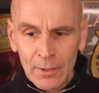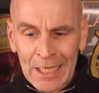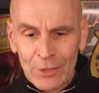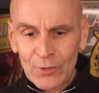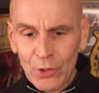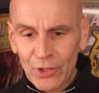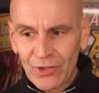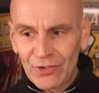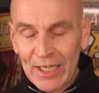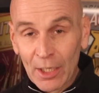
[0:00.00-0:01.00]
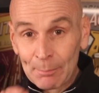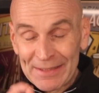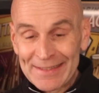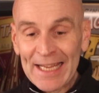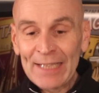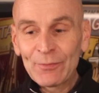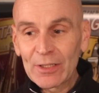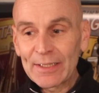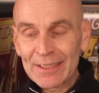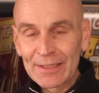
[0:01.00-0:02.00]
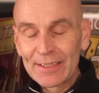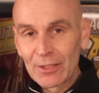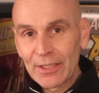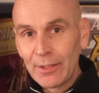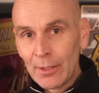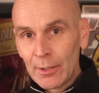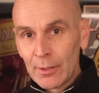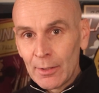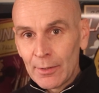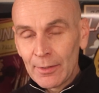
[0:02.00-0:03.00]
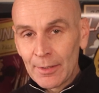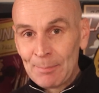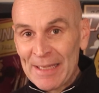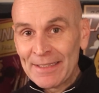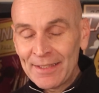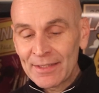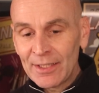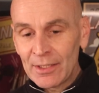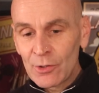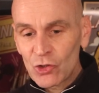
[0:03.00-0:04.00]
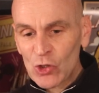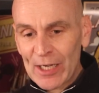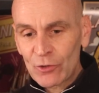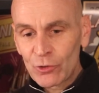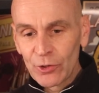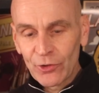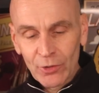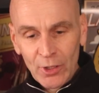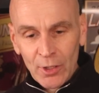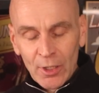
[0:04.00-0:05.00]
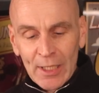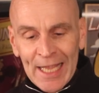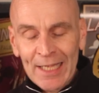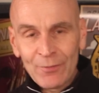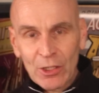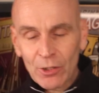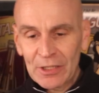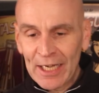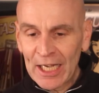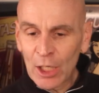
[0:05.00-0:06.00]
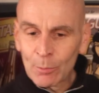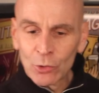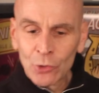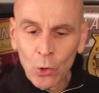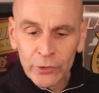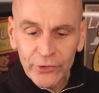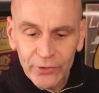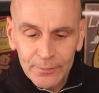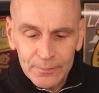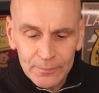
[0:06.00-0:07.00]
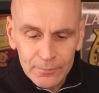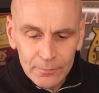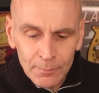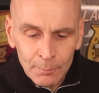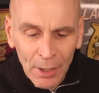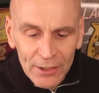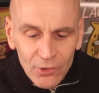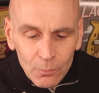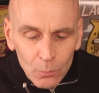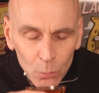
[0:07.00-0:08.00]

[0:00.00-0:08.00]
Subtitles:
Calvados is there, but definitely, clearly, the Benedictine, Chartreuse, heavier on the herbal notes, but